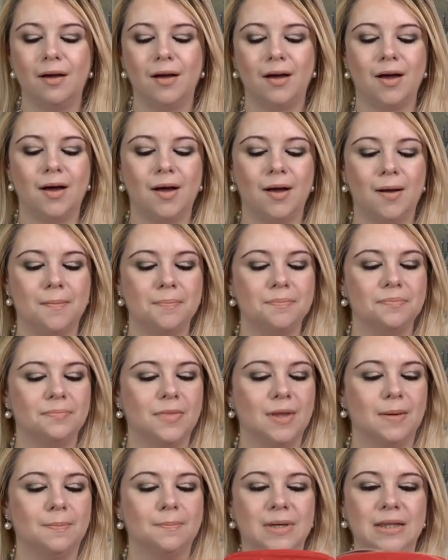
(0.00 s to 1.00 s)
Um,
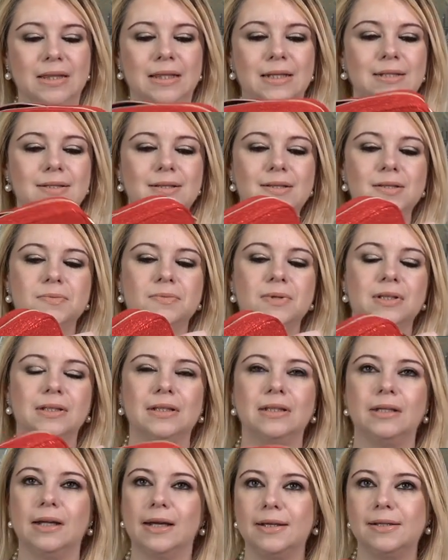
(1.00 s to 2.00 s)
but this is
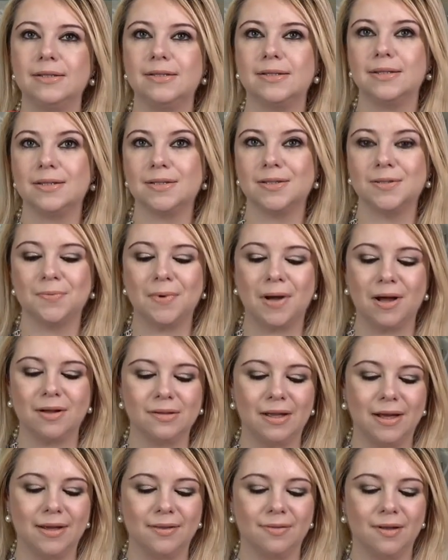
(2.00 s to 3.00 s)
really nice as
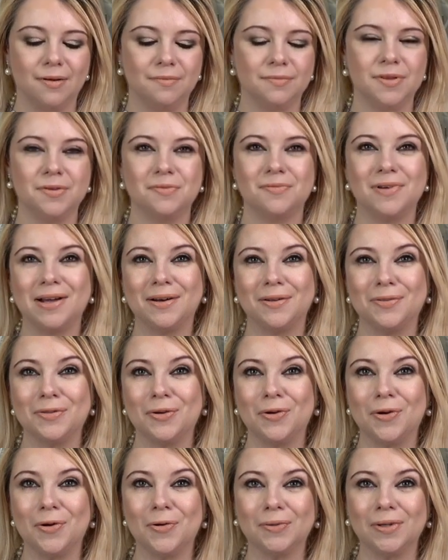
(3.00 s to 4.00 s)
well. I love the red and
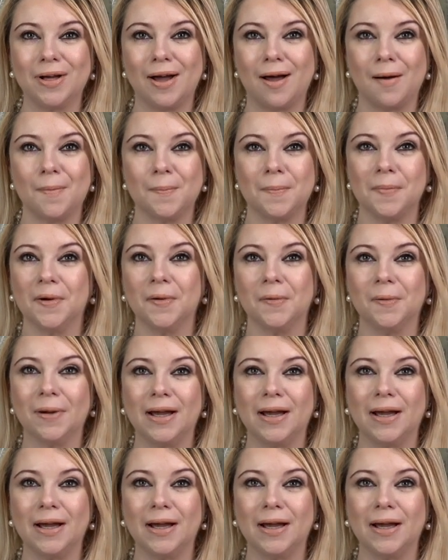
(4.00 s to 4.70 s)
the gold combo.